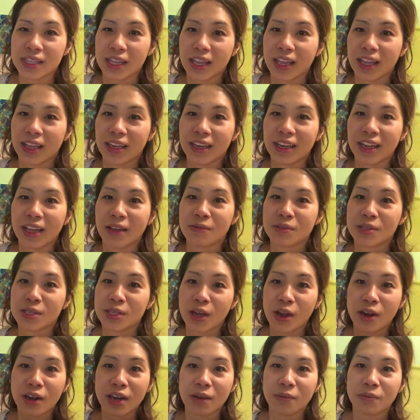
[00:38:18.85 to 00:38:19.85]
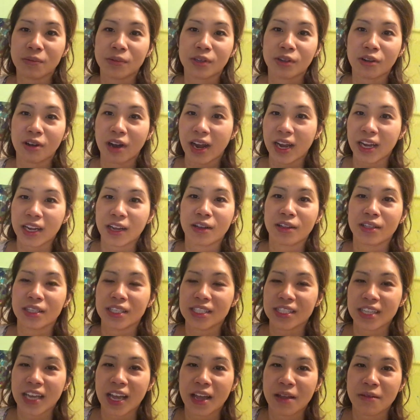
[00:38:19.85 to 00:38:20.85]
And I'm sorry I'm crying all the
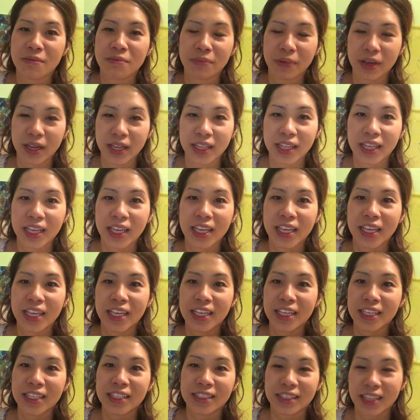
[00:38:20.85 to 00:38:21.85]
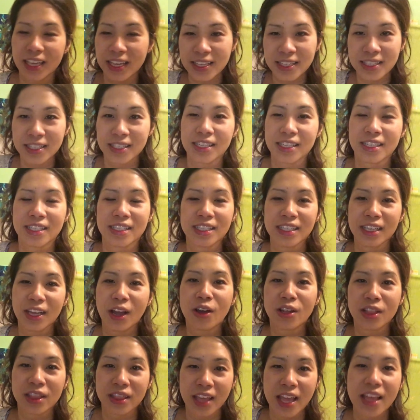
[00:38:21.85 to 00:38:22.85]
time, but that's just the
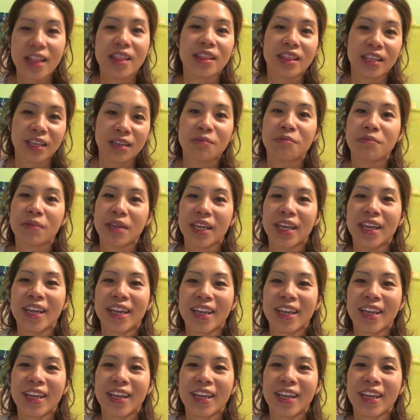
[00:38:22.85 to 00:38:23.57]
authentic me.